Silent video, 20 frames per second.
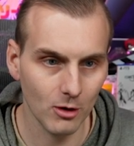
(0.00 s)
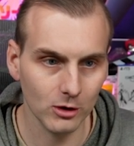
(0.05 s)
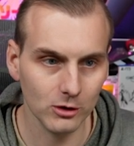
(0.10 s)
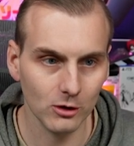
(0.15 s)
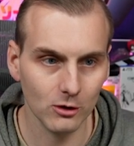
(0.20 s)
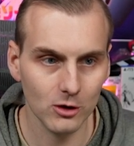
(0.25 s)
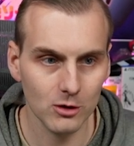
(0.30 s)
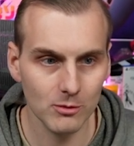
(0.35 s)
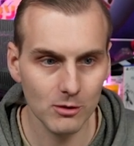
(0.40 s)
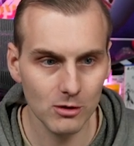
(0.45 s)
my
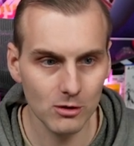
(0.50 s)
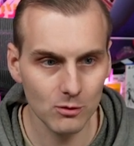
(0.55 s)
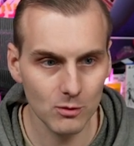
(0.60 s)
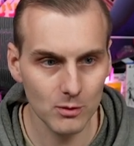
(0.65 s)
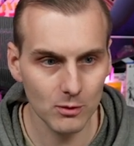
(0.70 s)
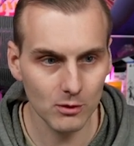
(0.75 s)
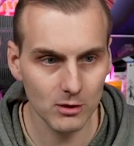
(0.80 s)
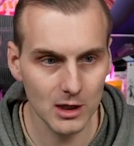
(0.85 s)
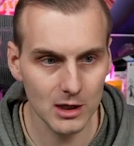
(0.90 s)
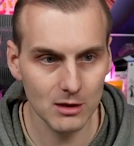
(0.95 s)
documents,
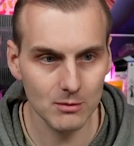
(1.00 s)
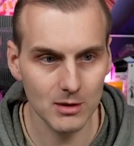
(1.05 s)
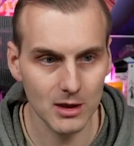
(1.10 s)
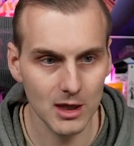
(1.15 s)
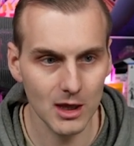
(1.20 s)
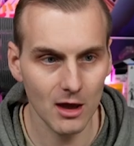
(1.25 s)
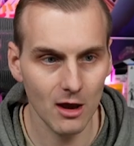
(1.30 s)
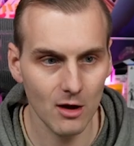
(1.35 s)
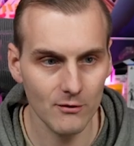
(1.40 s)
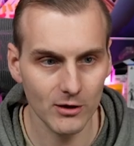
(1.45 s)
we will see them
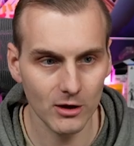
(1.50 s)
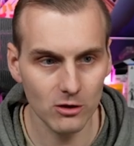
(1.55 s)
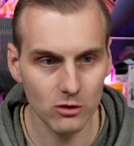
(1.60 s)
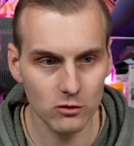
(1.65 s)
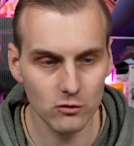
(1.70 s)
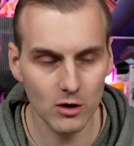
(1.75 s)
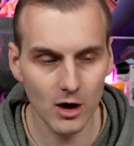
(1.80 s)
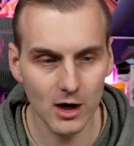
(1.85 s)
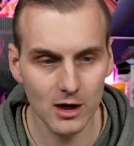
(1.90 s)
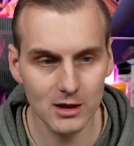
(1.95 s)
here. I've
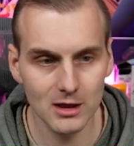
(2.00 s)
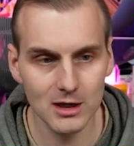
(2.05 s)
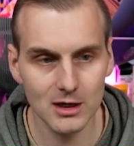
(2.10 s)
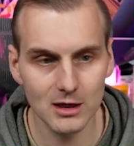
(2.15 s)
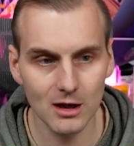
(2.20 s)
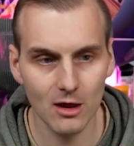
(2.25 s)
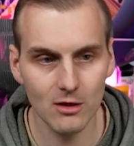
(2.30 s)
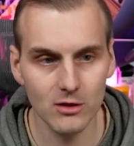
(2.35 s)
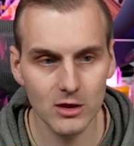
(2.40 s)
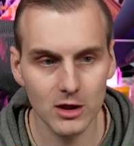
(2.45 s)

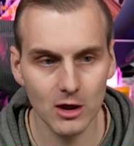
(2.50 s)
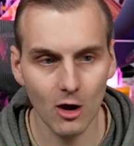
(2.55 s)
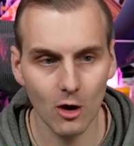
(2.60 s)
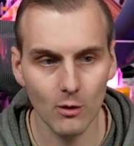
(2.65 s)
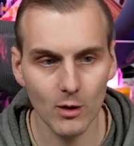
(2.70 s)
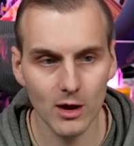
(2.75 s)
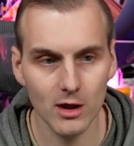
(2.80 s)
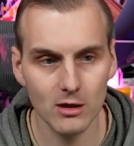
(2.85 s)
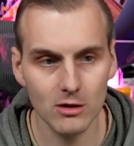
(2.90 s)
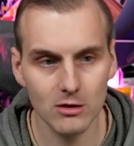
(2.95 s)
extracted the
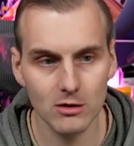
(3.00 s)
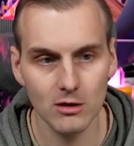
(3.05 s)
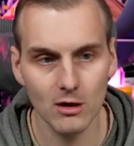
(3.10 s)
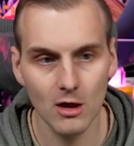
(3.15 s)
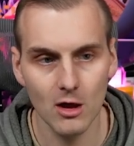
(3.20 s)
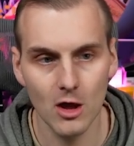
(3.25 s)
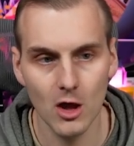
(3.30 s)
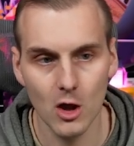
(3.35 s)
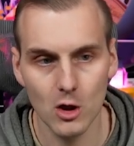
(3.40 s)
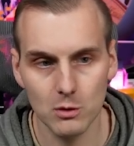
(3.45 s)
OS,
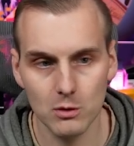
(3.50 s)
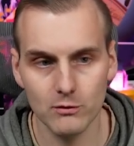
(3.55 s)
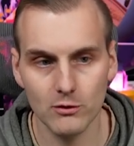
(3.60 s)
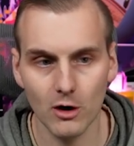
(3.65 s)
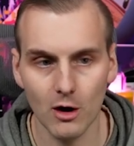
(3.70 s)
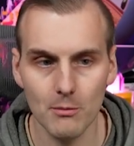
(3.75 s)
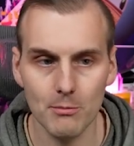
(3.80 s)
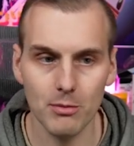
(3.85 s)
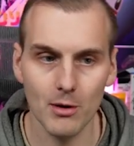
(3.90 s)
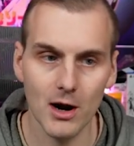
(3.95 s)
so we've
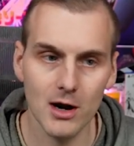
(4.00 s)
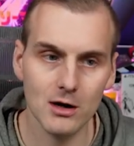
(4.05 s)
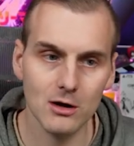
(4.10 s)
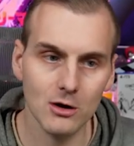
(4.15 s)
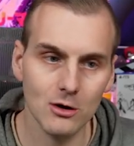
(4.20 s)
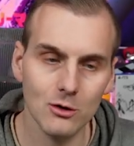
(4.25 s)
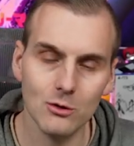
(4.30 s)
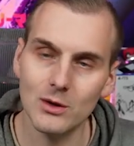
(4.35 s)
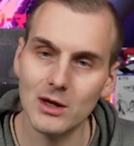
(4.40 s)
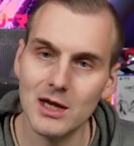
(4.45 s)
got a brand
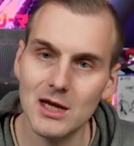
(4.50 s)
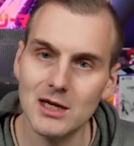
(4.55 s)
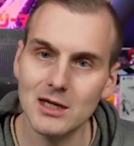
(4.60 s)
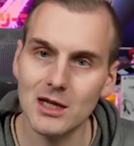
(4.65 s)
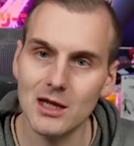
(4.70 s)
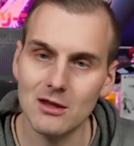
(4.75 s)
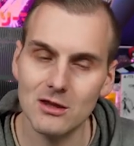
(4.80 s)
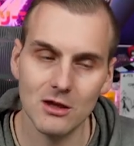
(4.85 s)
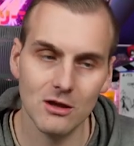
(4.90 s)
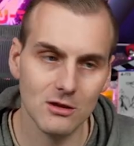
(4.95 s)
new
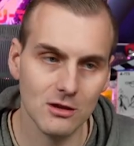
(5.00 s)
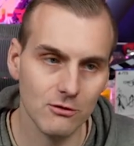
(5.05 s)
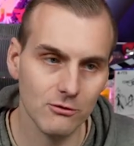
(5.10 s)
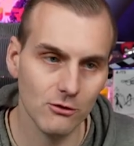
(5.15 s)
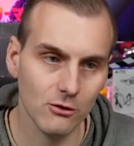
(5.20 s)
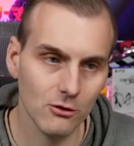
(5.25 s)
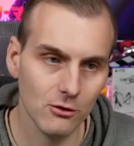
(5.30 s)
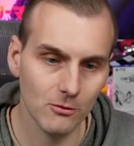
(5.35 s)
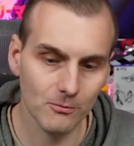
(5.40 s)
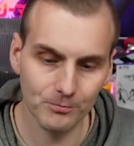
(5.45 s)

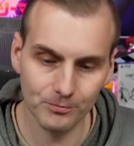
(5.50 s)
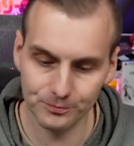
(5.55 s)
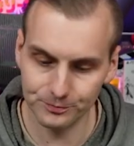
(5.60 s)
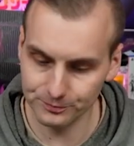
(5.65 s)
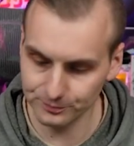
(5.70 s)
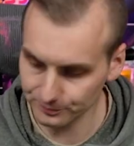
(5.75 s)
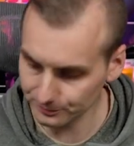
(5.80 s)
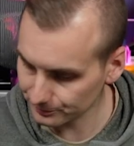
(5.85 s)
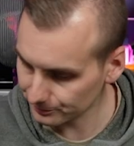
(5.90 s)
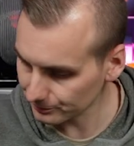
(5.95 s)
ED64.
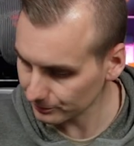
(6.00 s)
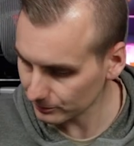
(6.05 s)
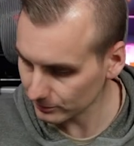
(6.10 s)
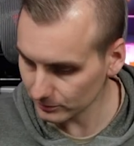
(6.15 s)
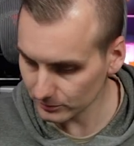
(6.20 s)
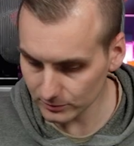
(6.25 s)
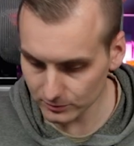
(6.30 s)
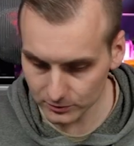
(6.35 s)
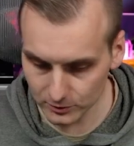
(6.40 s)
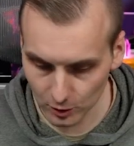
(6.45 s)

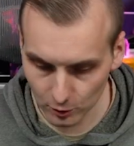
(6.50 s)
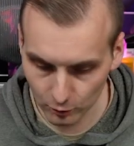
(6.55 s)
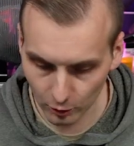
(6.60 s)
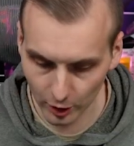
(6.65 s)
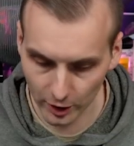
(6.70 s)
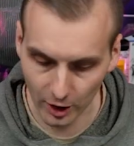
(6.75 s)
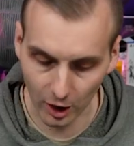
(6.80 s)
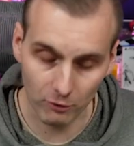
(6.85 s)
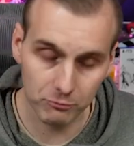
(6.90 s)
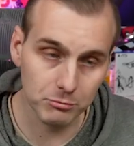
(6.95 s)

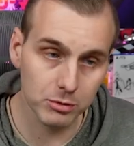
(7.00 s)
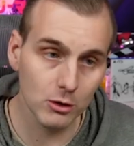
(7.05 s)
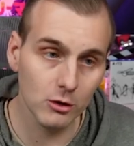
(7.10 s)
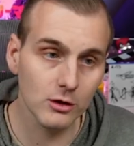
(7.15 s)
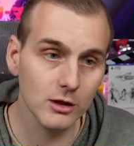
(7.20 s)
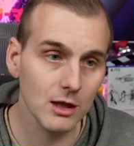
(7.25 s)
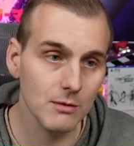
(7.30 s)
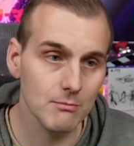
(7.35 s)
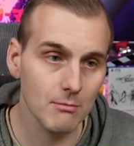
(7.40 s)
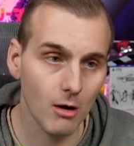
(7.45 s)
Right, I've
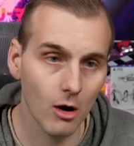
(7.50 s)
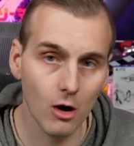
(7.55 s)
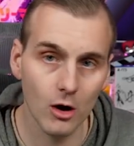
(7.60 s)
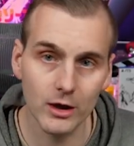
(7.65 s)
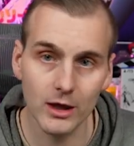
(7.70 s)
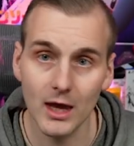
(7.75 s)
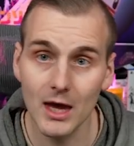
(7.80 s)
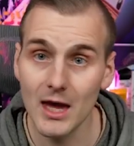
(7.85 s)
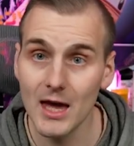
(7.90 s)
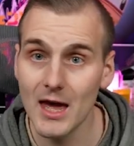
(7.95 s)
plugged in
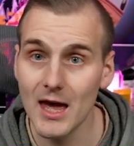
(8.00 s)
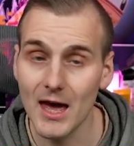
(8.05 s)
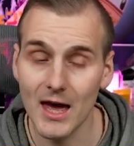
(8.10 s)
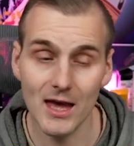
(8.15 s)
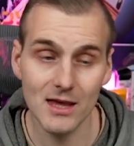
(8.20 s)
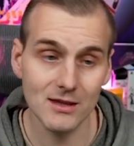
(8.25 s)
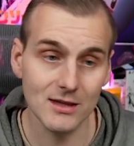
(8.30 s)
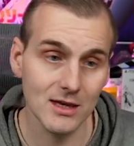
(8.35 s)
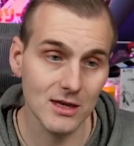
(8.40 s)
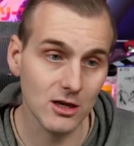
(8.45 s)
my
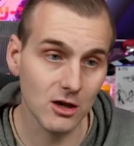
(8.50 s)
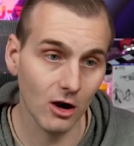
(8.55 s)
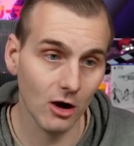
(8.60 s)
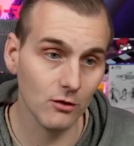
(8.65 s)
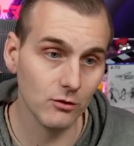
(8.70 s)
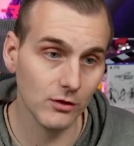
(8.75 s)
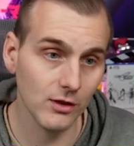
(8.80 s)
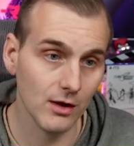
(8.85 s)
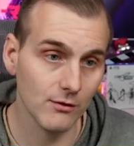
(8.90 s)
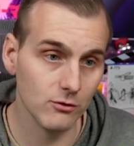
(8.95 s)
SD
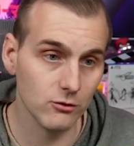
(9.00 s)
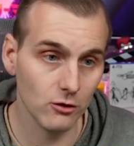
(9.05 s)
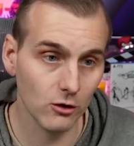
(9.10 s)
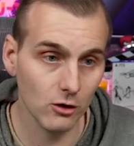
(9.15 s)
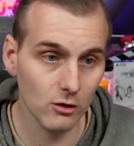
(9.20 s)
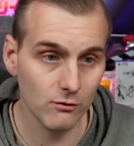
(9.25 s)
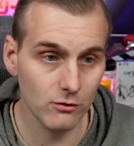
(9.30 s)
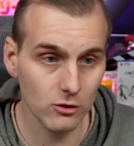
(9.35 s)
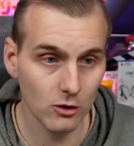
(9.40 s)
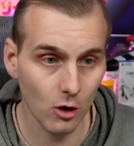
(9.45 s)
card for the
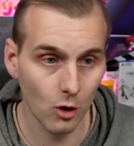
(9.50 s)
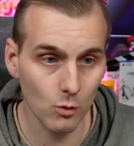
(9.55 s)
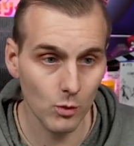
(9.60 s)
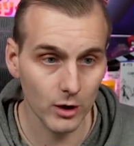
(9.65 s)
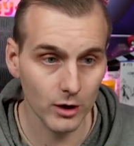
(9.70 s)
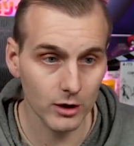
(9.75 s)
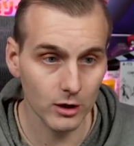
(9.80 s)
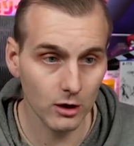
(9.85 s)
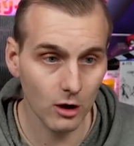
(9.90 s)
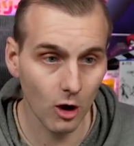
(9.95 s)
EverDrive. So we're
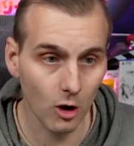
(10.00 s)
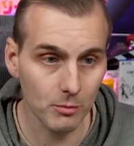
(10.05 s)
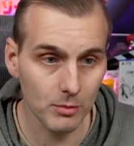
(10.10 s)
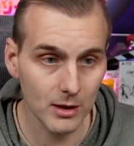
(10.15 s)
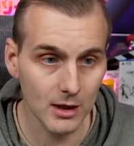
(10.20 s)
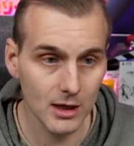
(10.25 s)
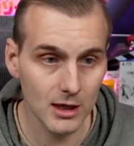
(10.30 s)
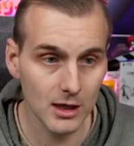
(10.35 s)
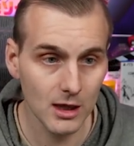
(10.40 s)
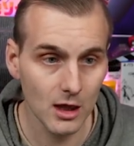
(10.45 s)
going to
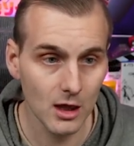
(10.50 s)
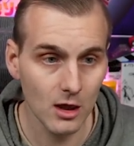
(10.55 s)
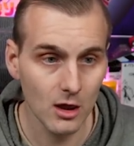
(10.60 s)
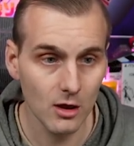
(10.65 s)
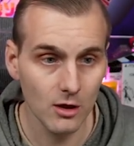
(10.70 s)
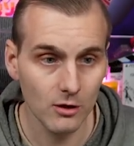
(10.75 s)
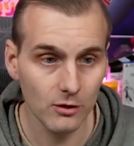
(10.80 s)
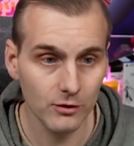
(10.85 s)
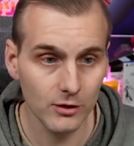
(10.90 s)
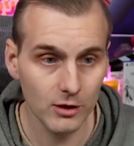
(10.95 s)
copy
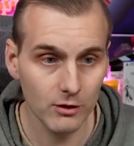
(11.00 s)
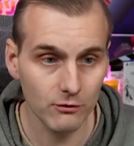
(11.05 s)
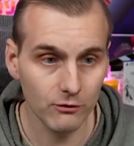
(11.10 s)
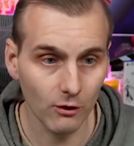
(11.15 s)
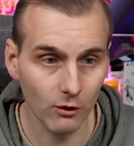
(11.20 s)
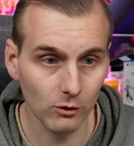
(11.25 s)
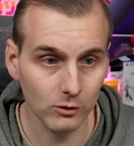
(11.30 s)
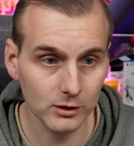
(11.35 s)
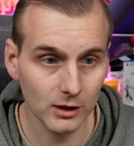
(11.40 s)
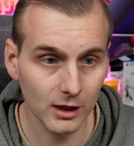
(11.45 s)
this
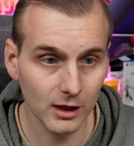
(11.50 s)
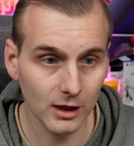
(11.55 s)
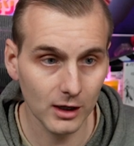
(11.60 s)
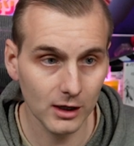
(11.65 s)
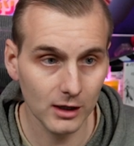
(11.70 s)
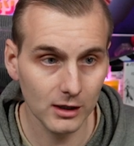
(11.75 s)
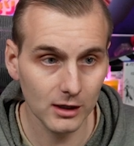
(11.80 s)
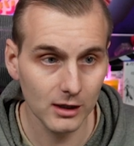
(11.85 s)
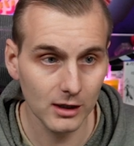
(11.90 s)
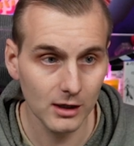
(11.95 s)
folder